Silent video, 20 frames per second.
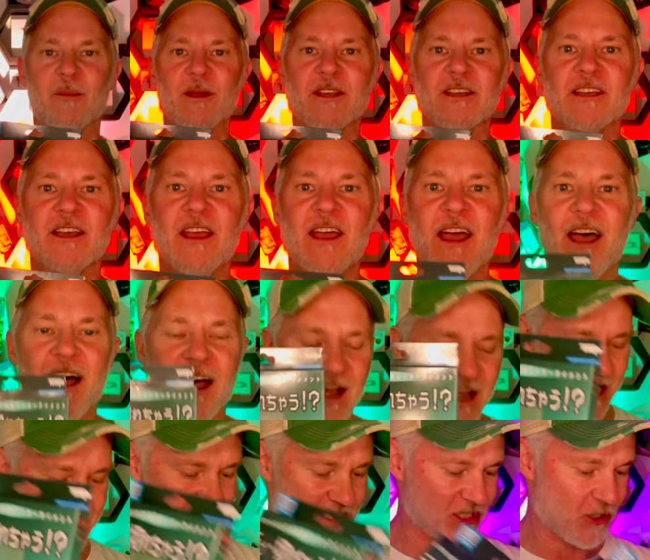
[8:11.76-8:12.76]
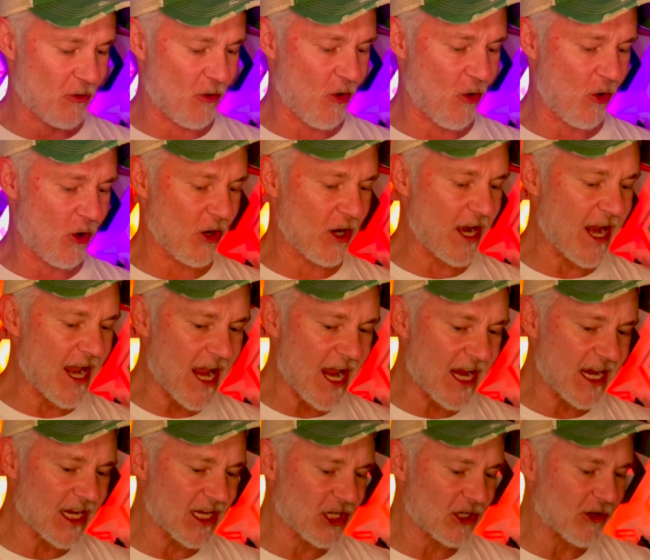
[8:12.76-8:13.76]
it. So Jorge,
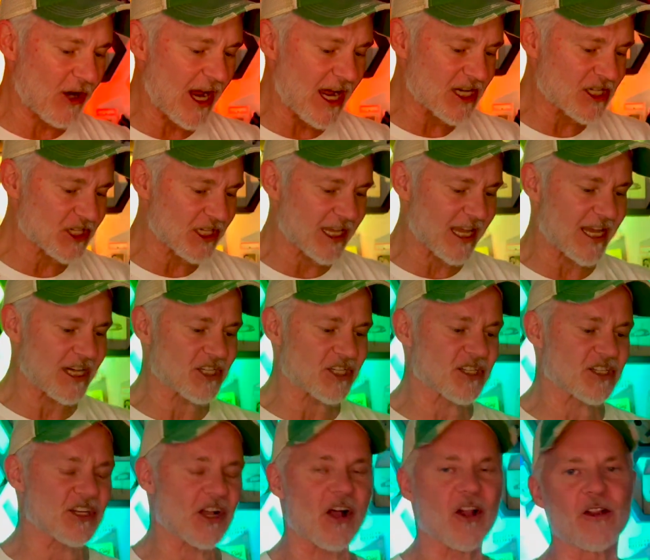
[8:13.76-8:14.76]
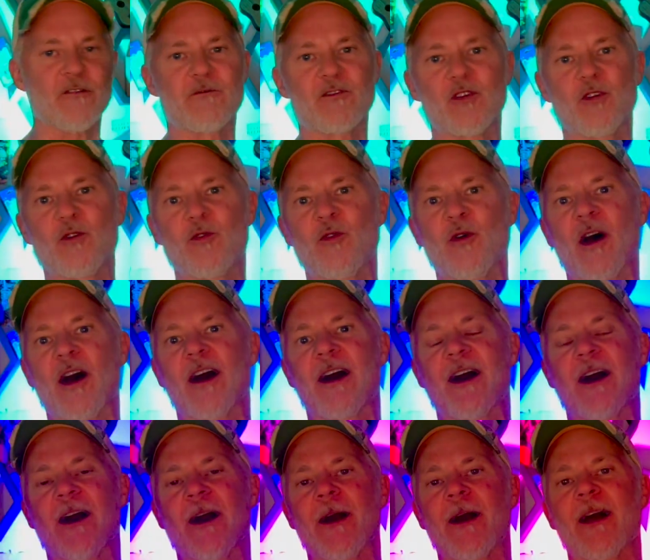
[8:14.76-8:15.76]
congratulations all of you.
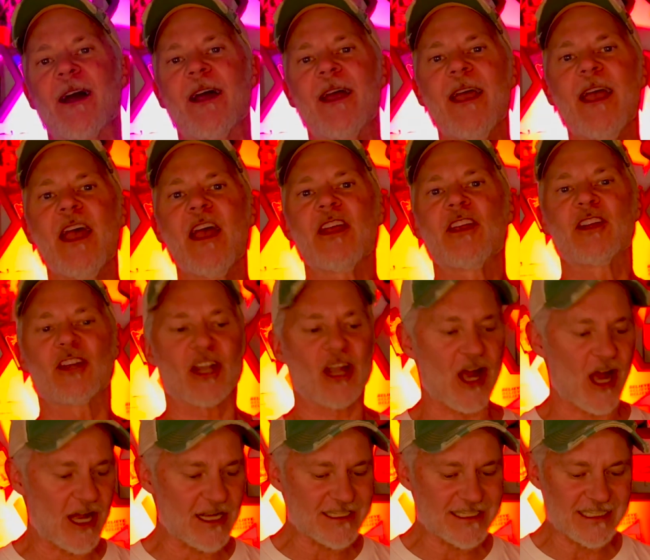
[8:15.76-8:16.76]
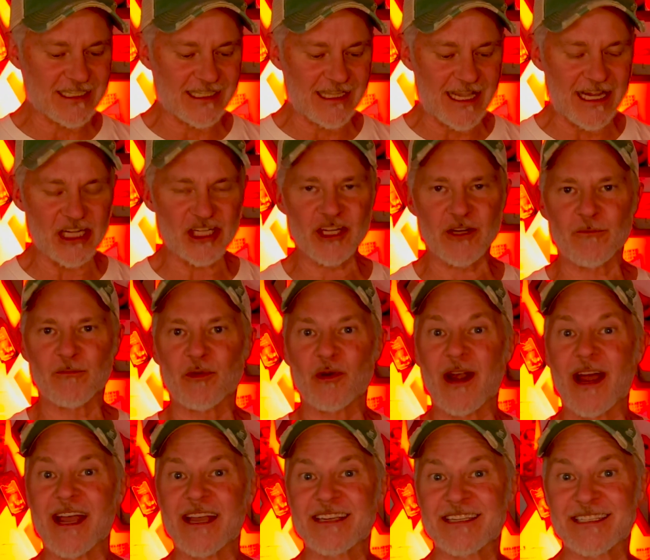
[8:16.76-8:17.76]
Your consolation prize